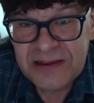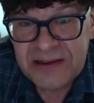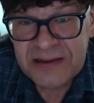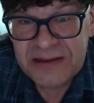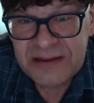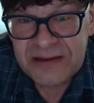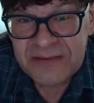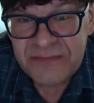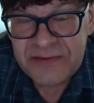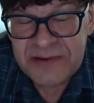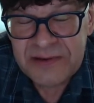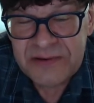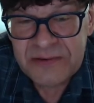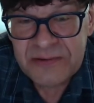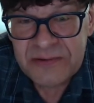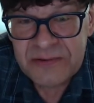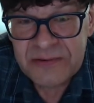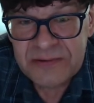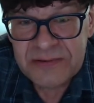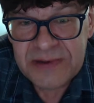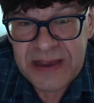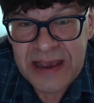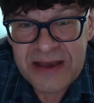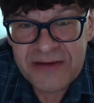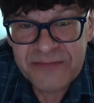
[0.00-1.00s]
If
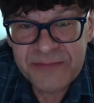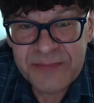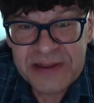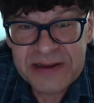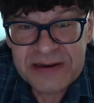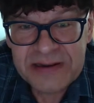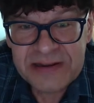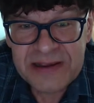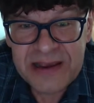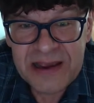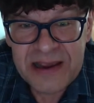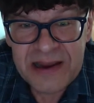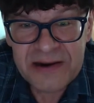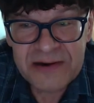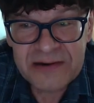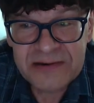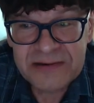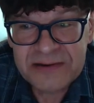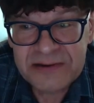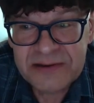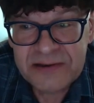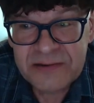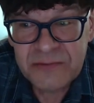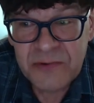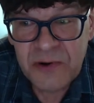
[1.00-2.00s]
you have
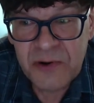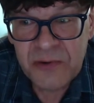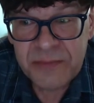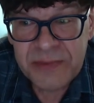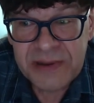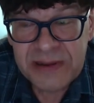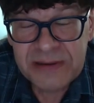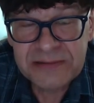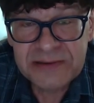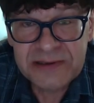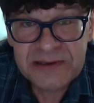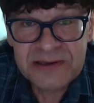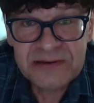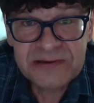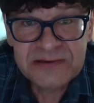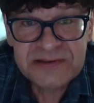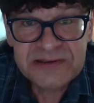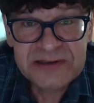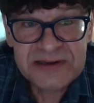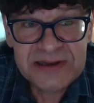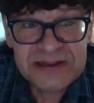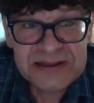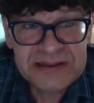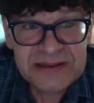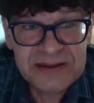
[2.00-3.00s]
Medicare, you won't be able to use
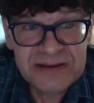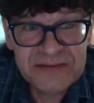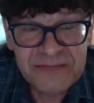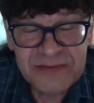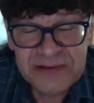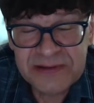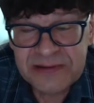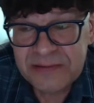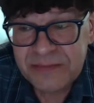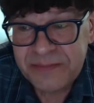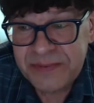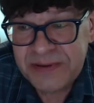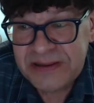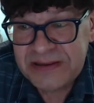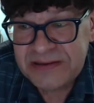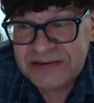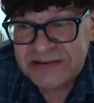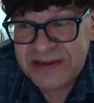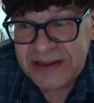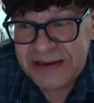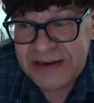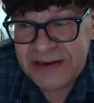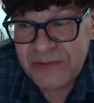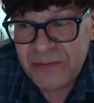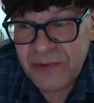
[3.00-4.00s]
it in the Philippines
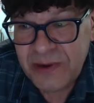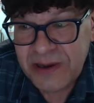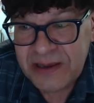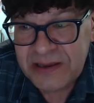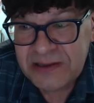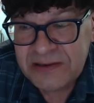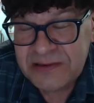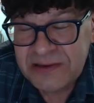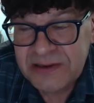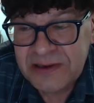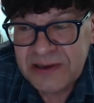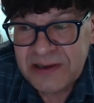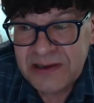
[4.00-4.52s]
anyway.